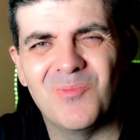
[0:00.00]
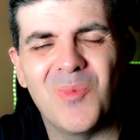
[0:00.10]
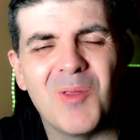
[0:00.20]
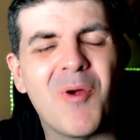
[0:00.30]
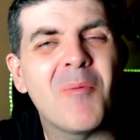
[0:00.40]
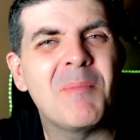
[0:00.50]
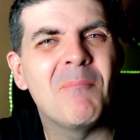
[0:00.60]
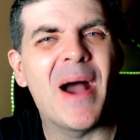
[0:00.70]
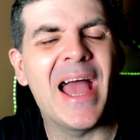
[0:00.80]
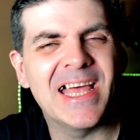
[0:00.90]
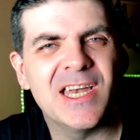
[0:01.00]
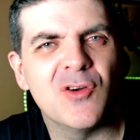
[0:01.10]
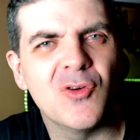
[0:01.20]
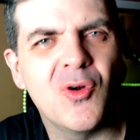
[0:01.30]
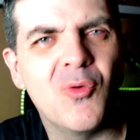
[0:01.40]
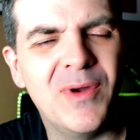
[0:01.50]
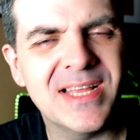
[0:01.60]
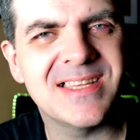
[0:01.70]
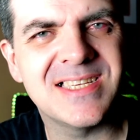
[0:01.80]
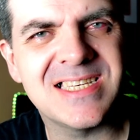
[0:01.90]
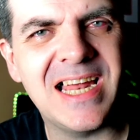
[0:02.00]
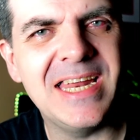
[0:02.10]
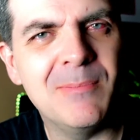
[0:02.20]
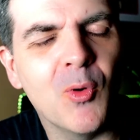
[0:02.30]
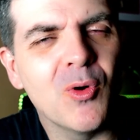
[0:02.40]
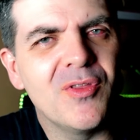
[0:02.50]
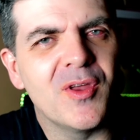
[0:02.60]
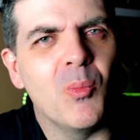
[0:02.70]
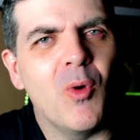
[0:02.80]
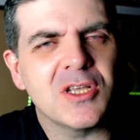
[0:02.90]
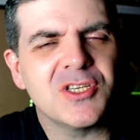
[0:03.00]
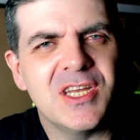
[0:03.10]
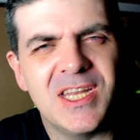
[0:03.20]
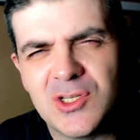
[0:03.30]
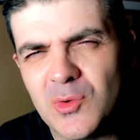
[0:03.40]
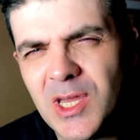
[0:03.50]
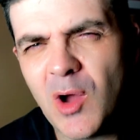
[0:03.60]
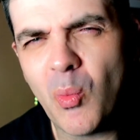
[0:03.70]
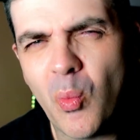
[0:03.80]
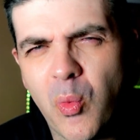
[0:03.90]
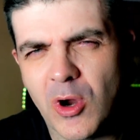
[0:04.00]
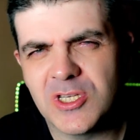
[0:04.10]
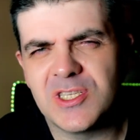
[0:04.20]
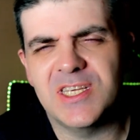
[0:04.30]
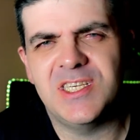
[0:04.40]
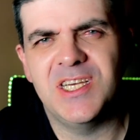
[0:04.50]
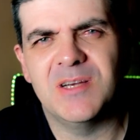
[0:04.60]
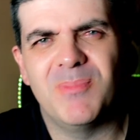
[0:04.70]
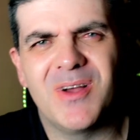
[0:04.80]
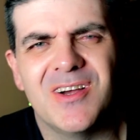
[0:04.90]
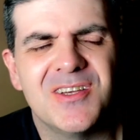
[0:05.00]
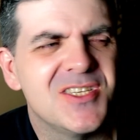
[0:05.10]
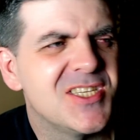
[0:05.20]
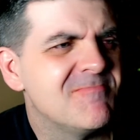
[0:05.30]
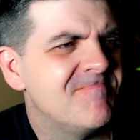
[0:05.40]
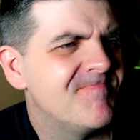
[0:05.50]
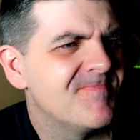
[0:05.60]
well, I'm probably buying at a rate slightly more than I'm watching, and it's only got worse this year because